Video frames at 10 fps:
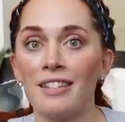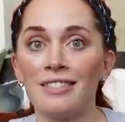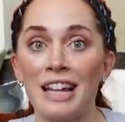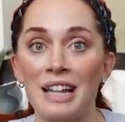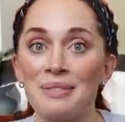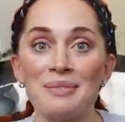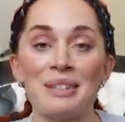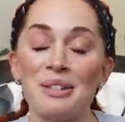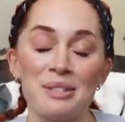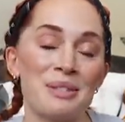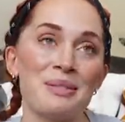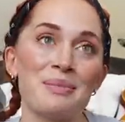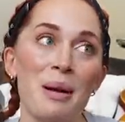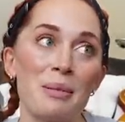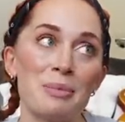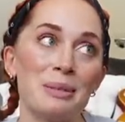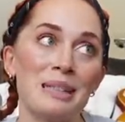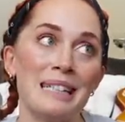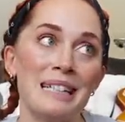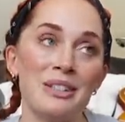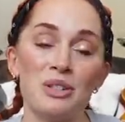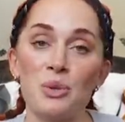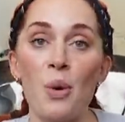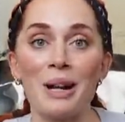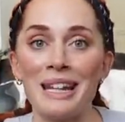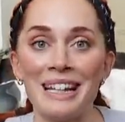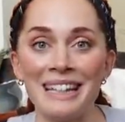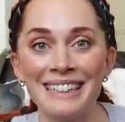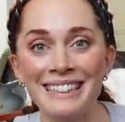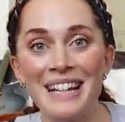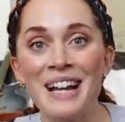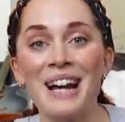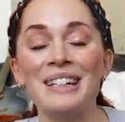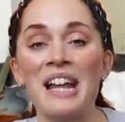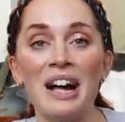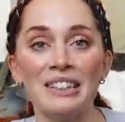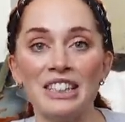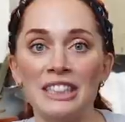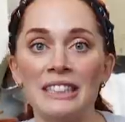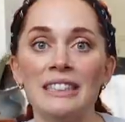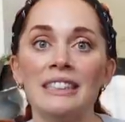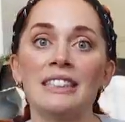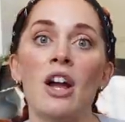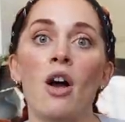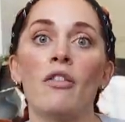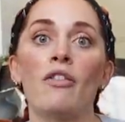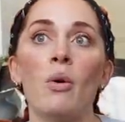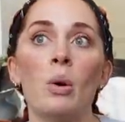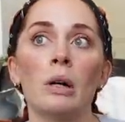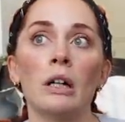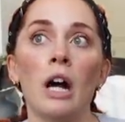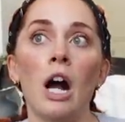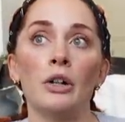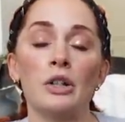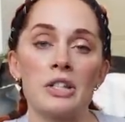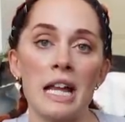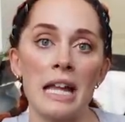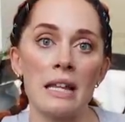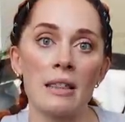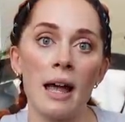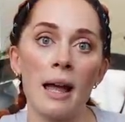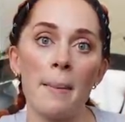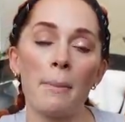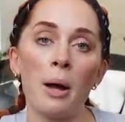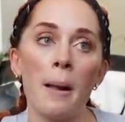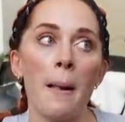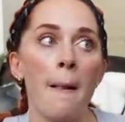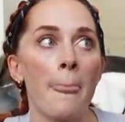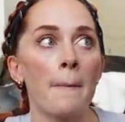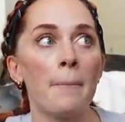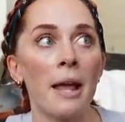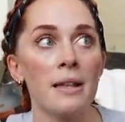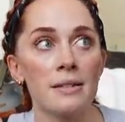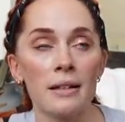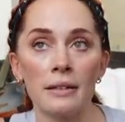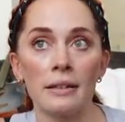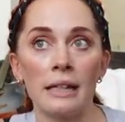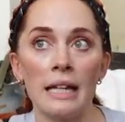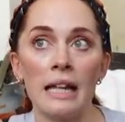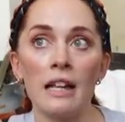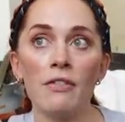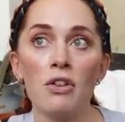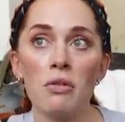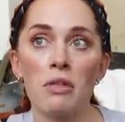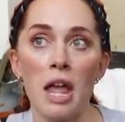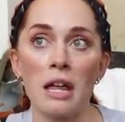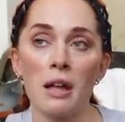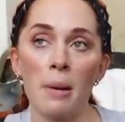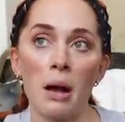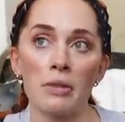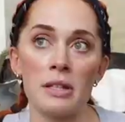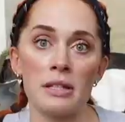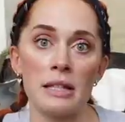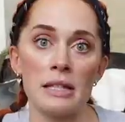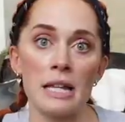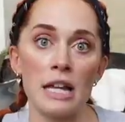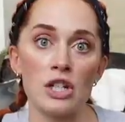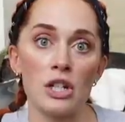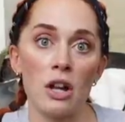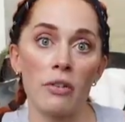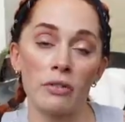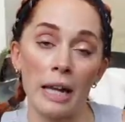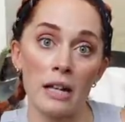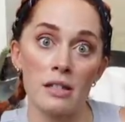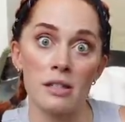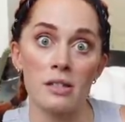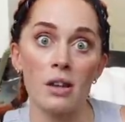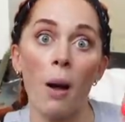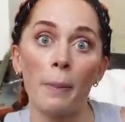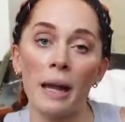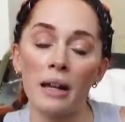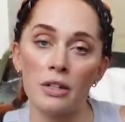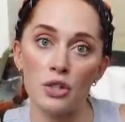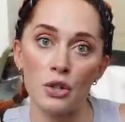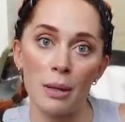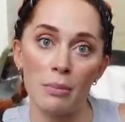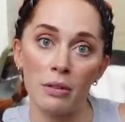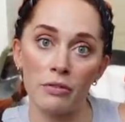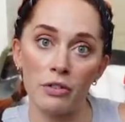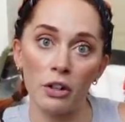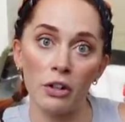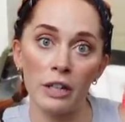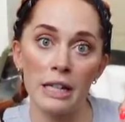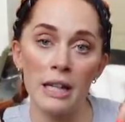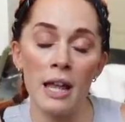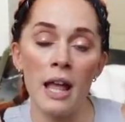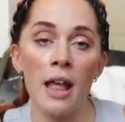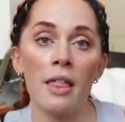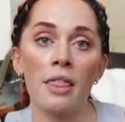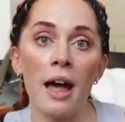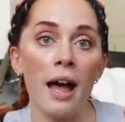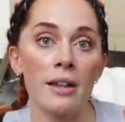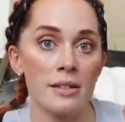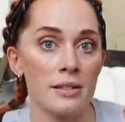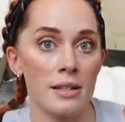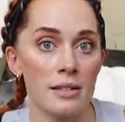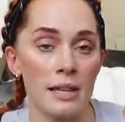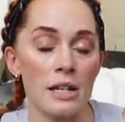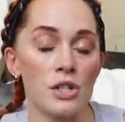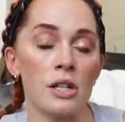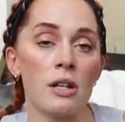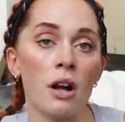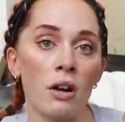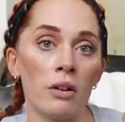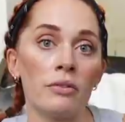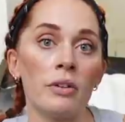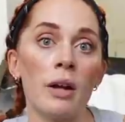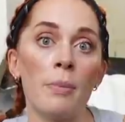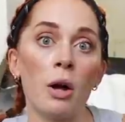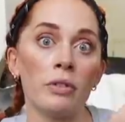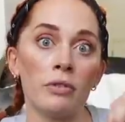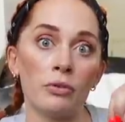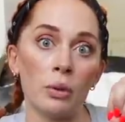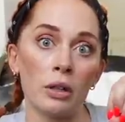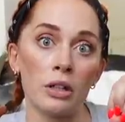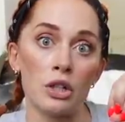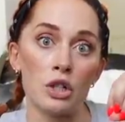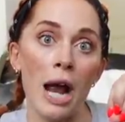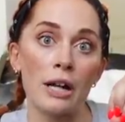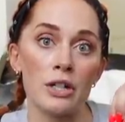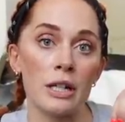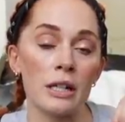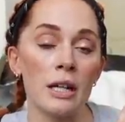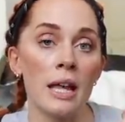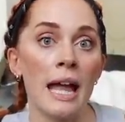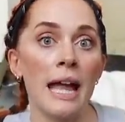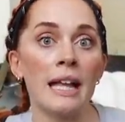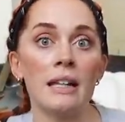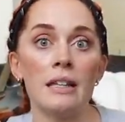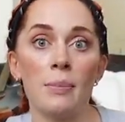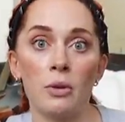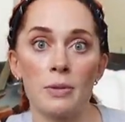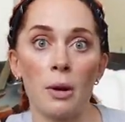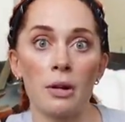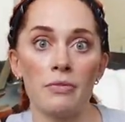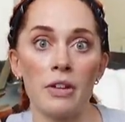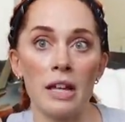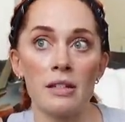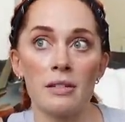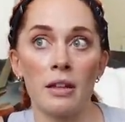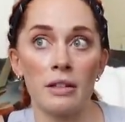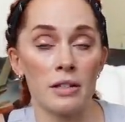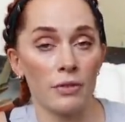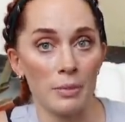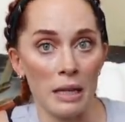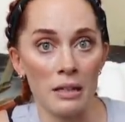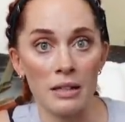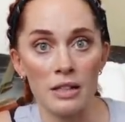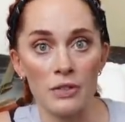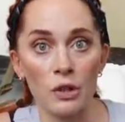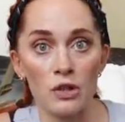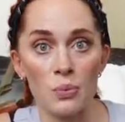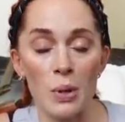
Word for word: like, there's probably 20 analogies for understanding that. But basically, if you think about the sensation of like stopping a stream of urine, that is a sensation of a pelvic floor contraction. And in the postpartum phase, at least for me, in this first